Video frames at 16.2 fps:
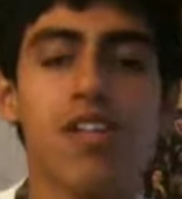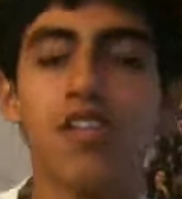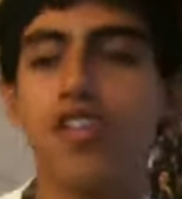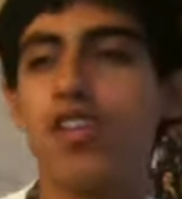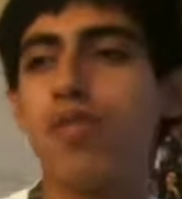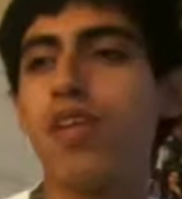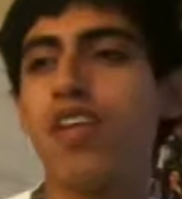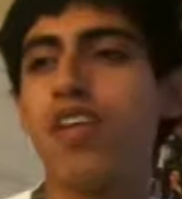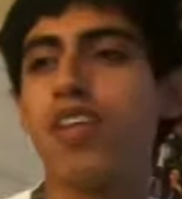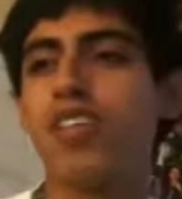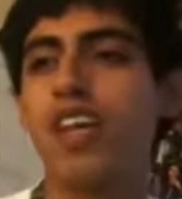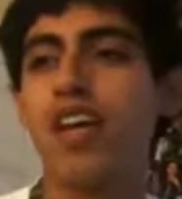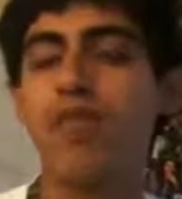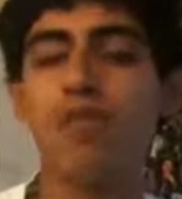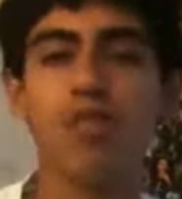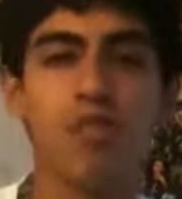You should be
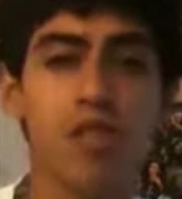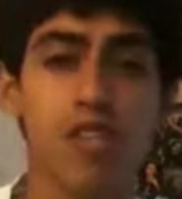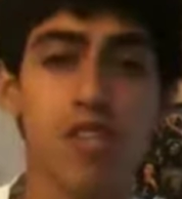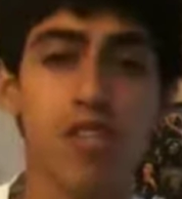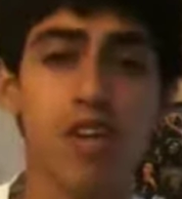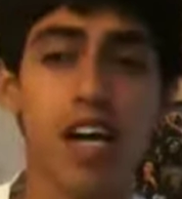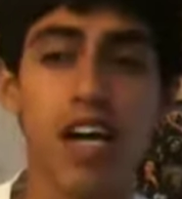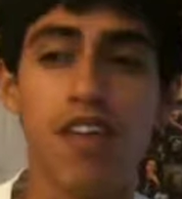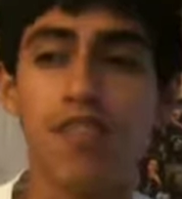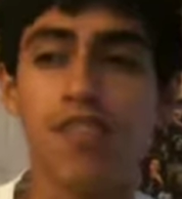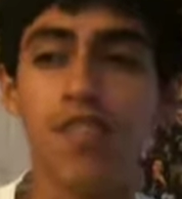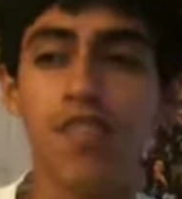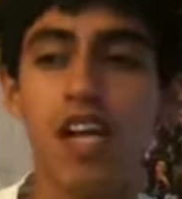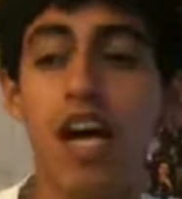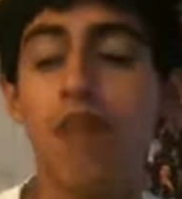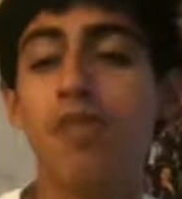content with what you have.
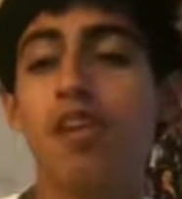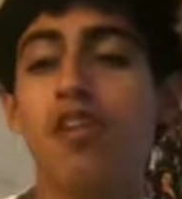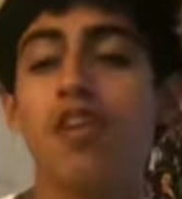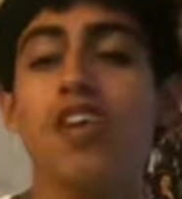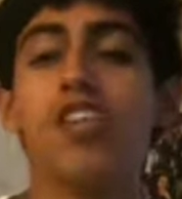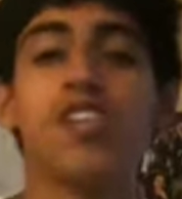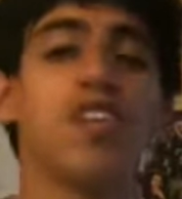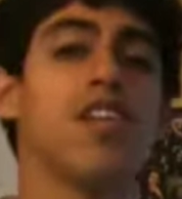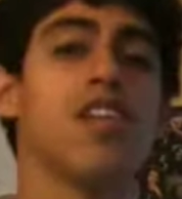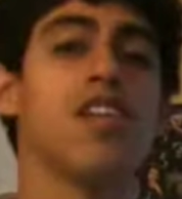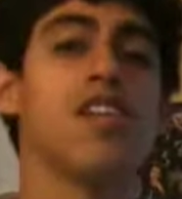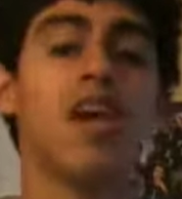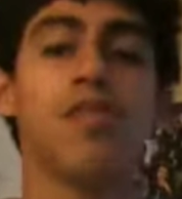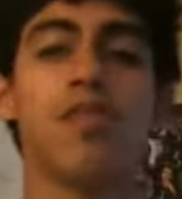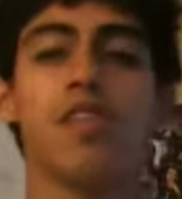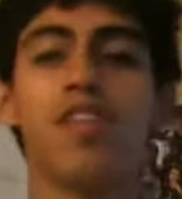I'm a Christian.
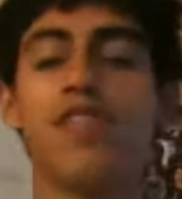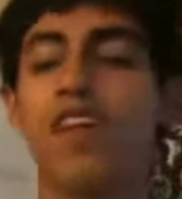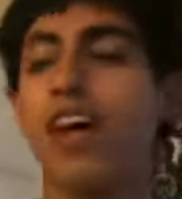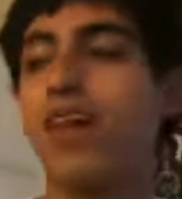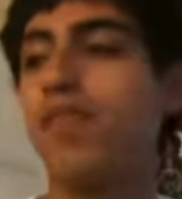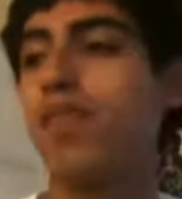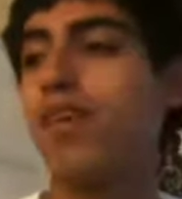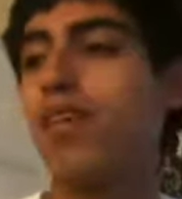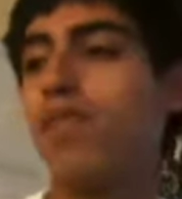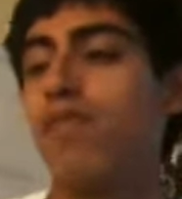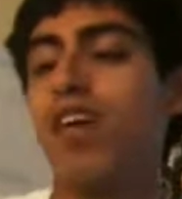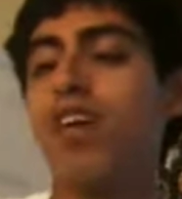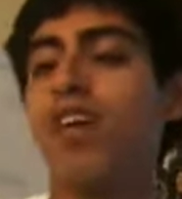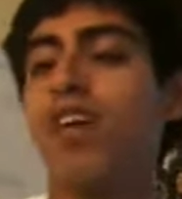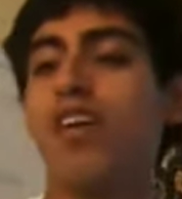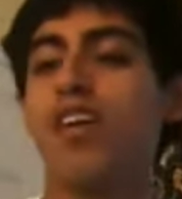I believe I am a
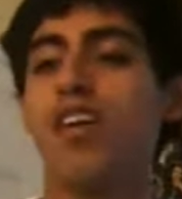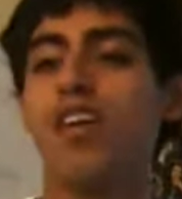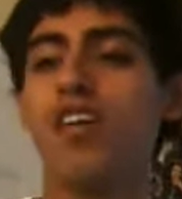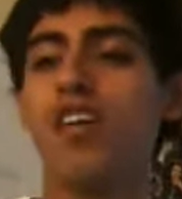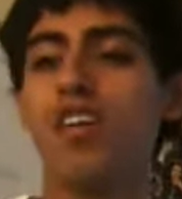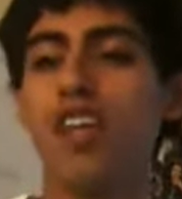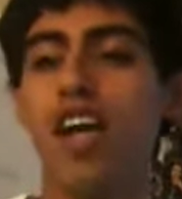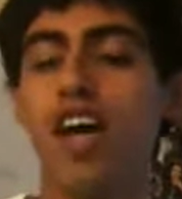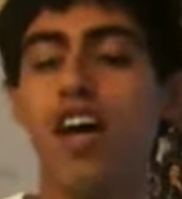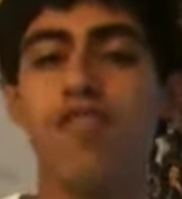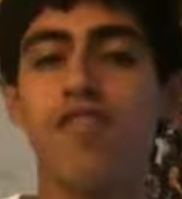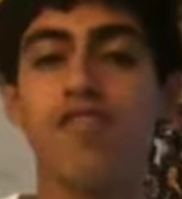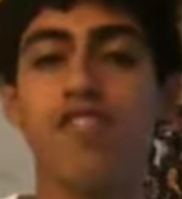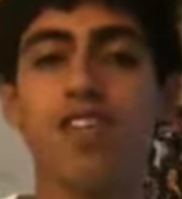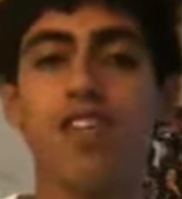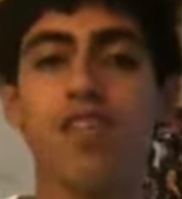very
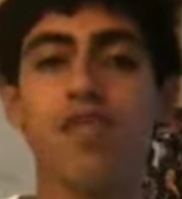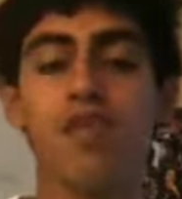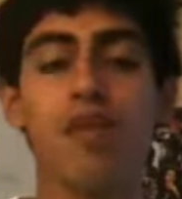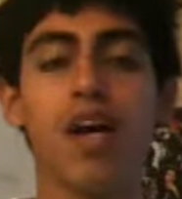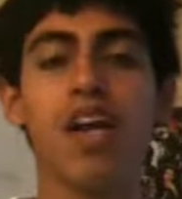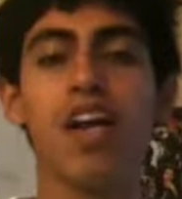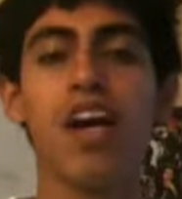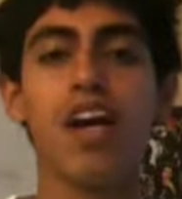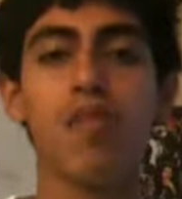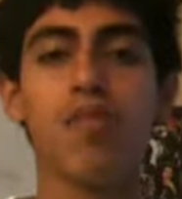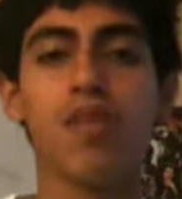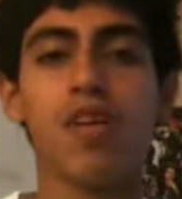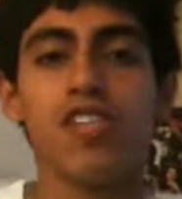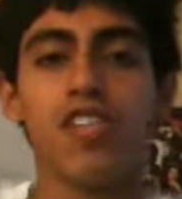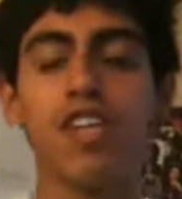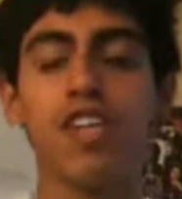loved by God
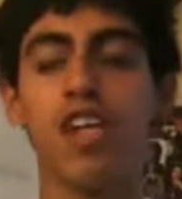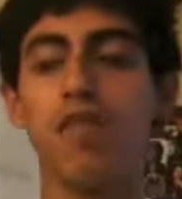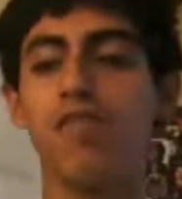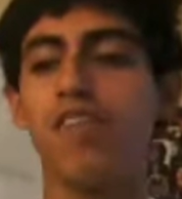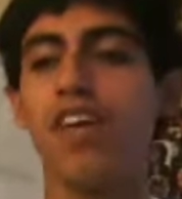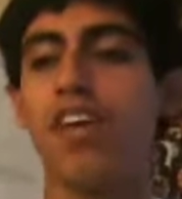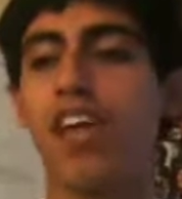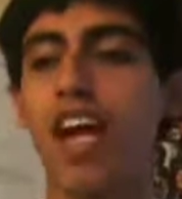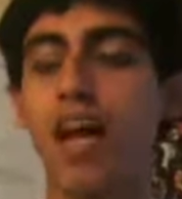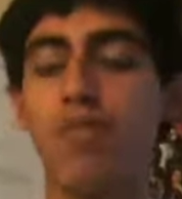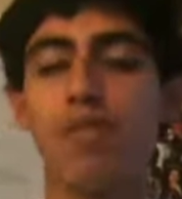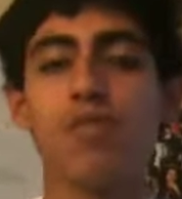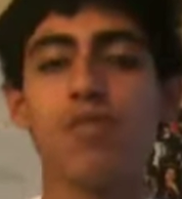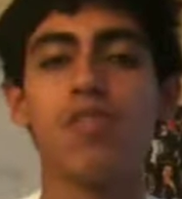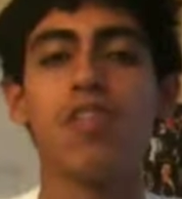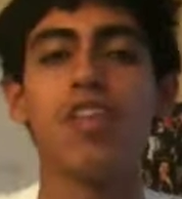person. I'm very
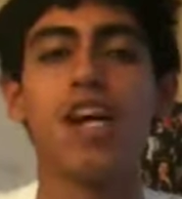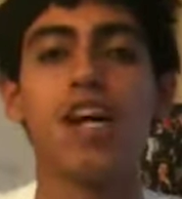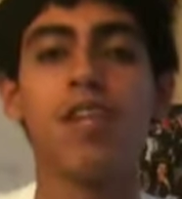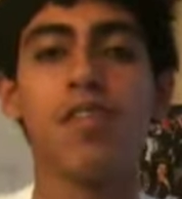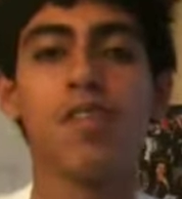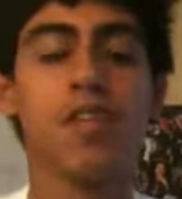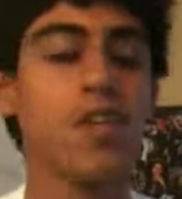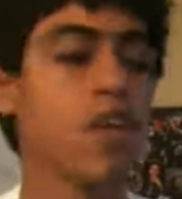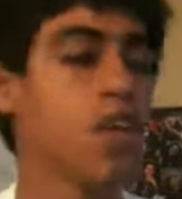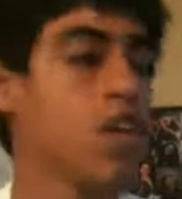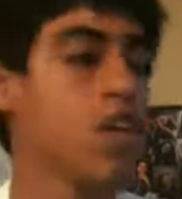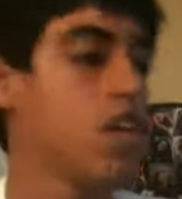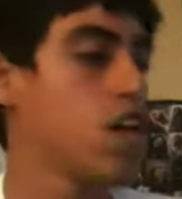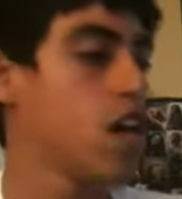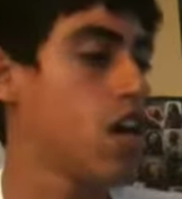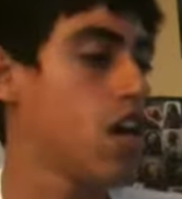happy with that.
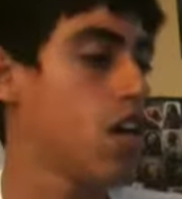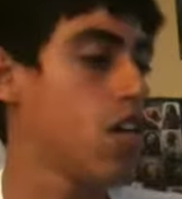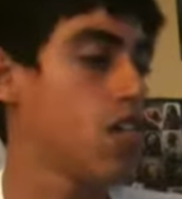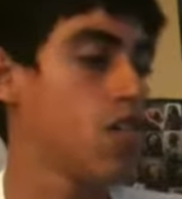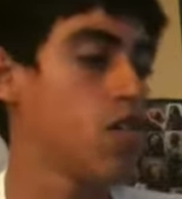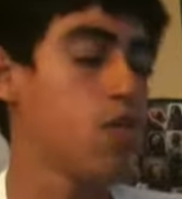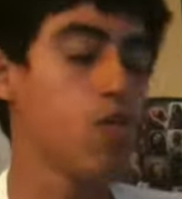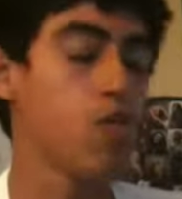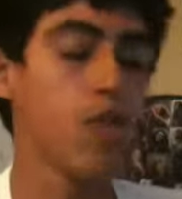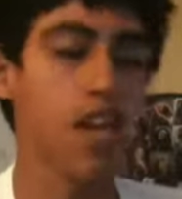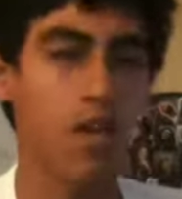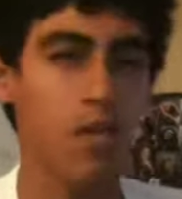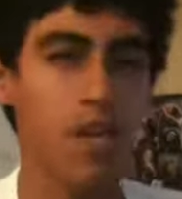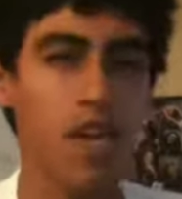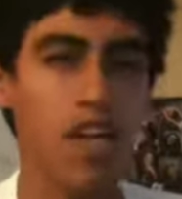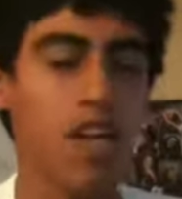Who
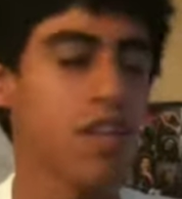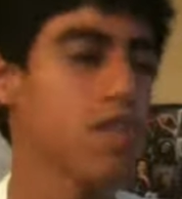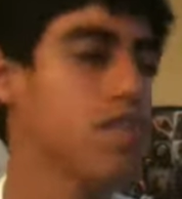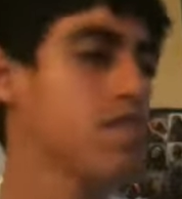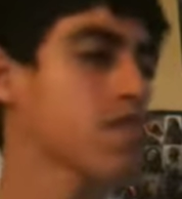wouldn't be?